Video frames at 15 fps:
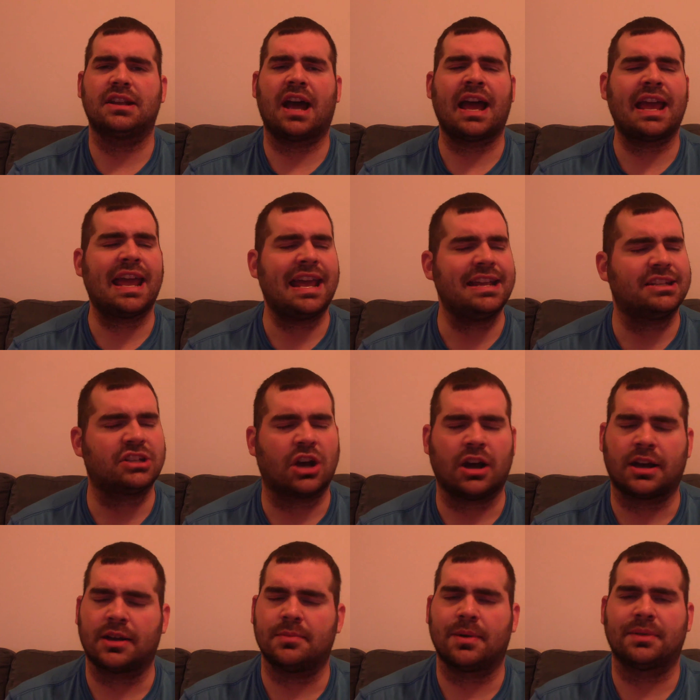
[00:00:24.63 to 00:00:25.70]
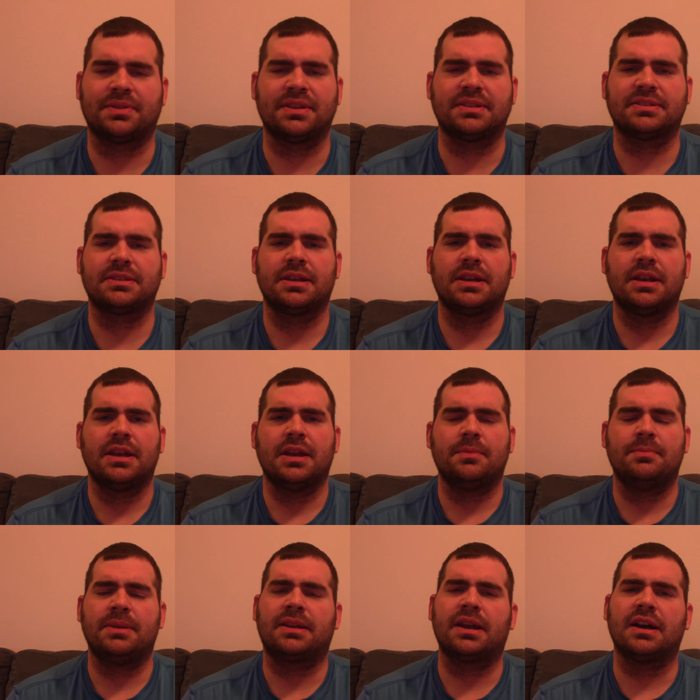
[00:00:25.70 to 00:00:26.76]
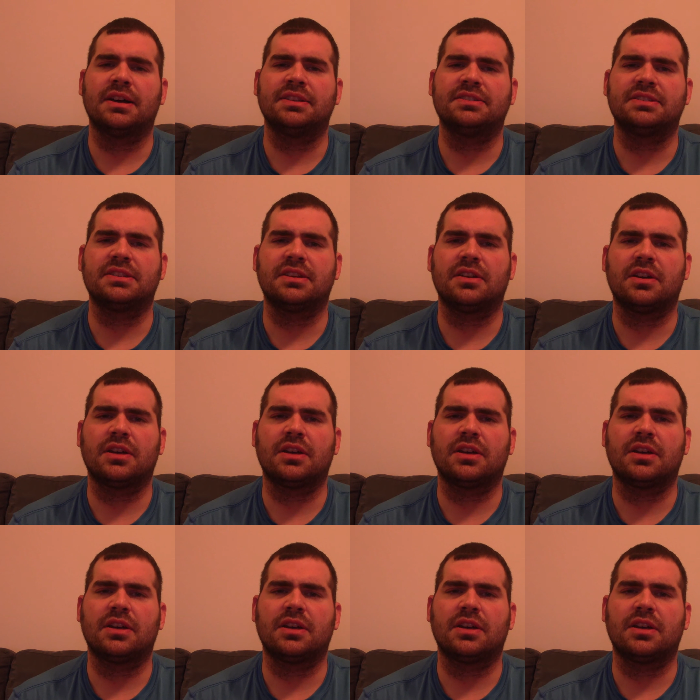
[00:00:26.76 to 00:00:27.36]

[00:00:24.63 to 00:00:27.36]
I hate talking about this because